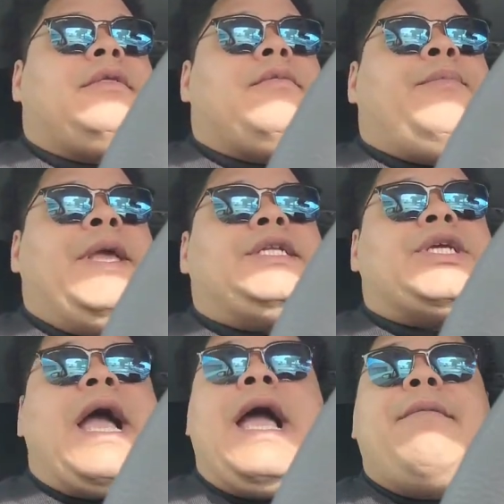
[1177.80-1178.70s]
bitch,
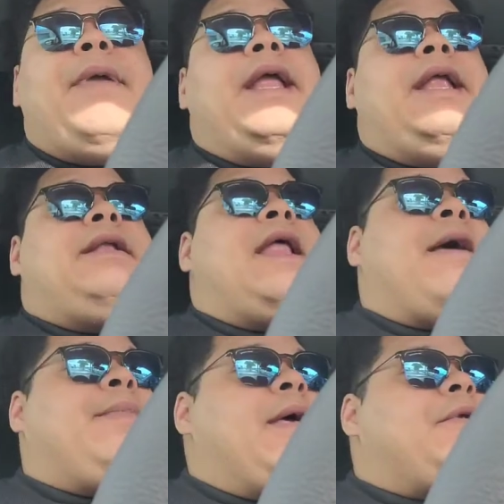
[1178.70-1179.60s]
I may
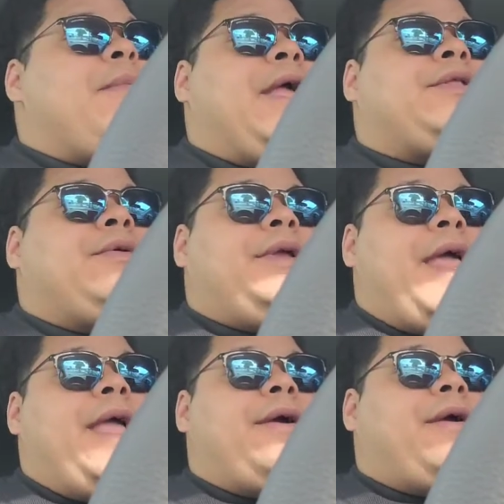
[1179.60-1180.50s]
not be able to make it through the
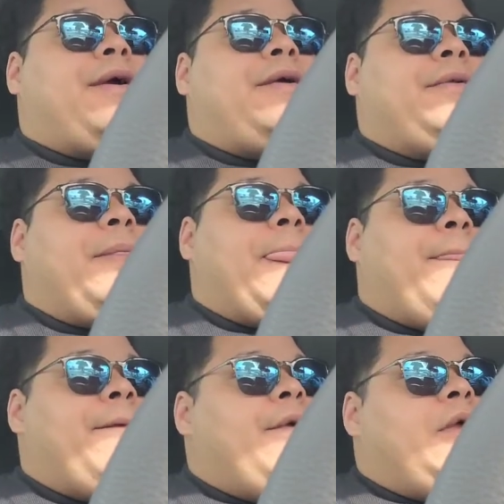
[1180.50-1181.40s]
day, girl.
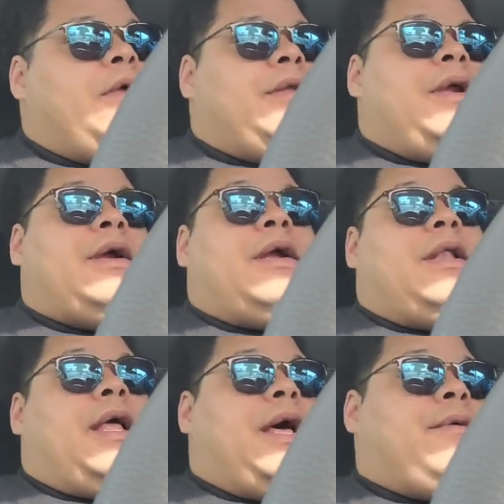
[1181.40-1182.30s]
There are a
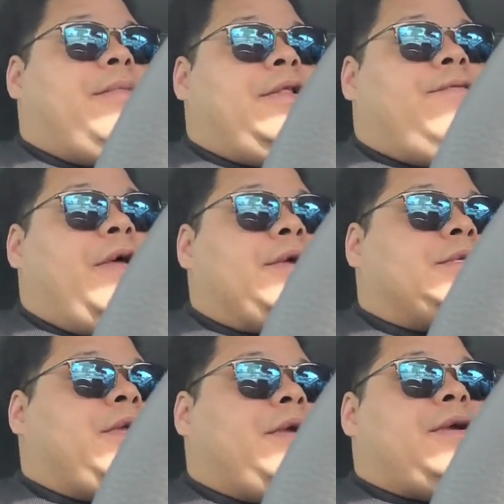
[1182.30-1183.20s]
lot of
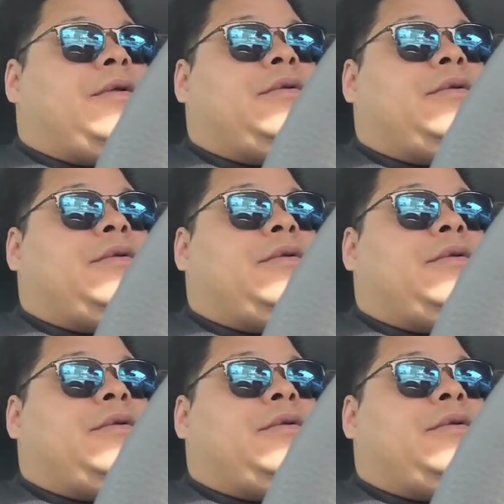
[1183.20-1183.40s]
motherfuckers here.